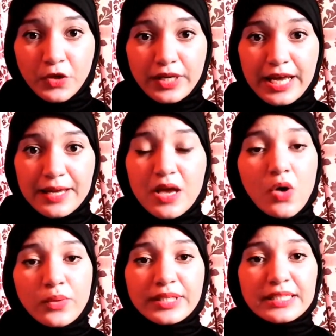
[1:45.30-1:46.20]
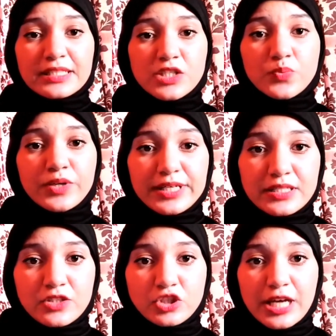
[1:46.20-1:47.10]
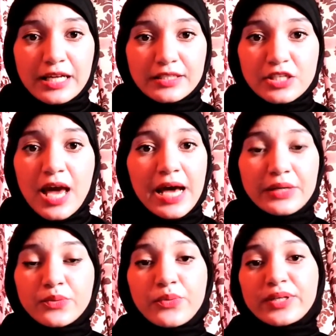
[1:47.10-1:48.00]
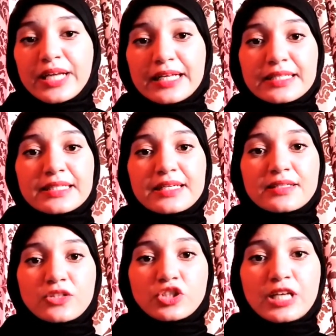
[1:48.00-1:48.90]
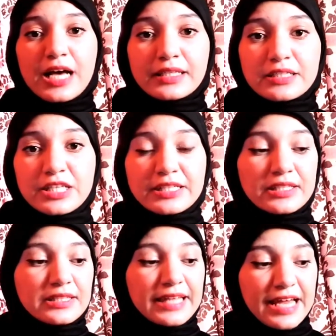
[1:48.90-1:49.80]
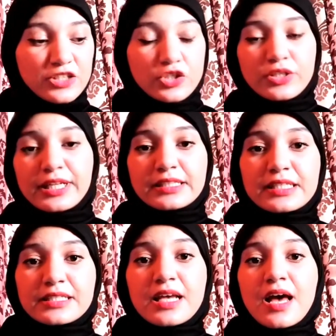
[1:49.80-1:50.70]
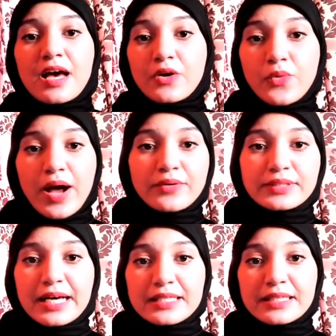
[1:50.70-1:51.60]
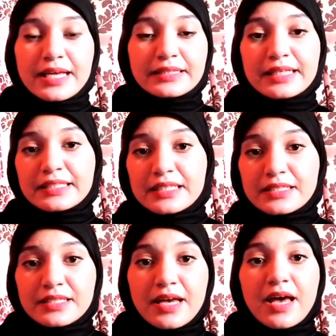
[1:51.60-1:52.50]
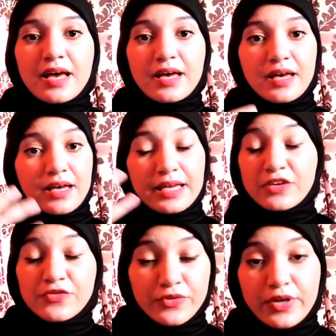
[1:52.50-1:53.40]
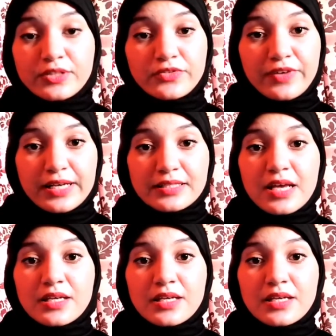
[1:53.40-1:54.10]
Okay, we'll not experience the challenge, and we will not sense the challenge and the danger that is around us and that is in front of us.